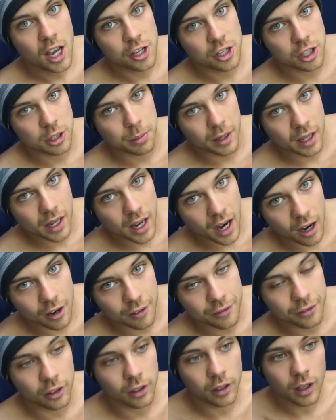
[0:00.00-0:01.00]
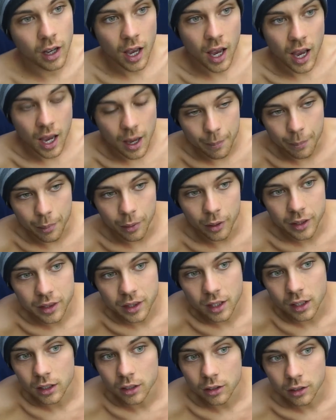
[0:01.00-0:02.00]
Just be careful and put
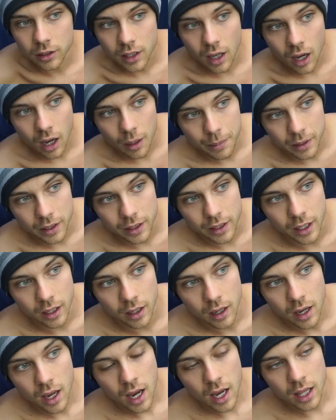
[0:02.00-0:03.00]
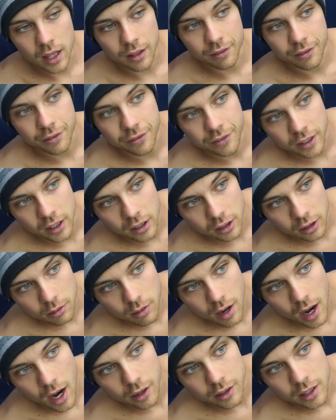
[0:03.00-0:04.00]
the little knob in there and then feel
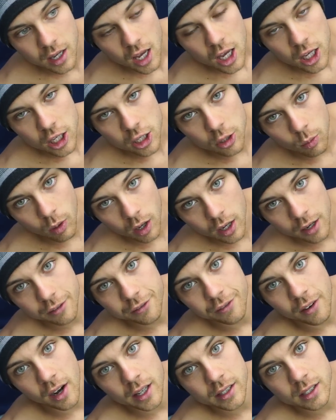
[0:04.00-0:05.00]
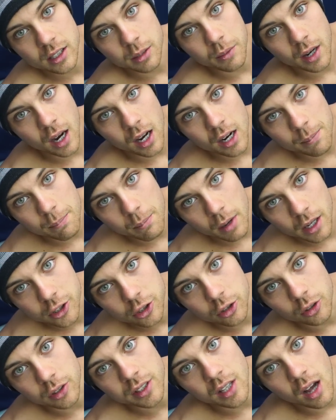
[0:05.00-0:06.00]
around. You want to find some kind of
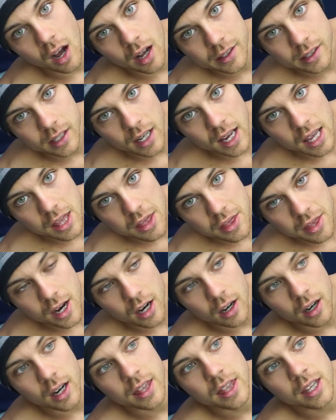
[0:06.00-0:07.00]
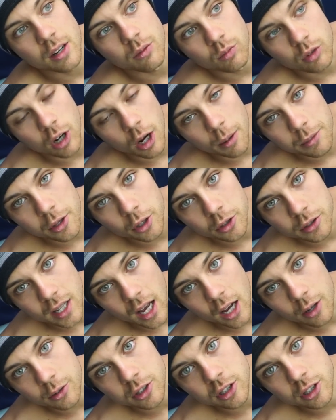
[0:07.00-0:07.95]
muscle knots in there and then rub those out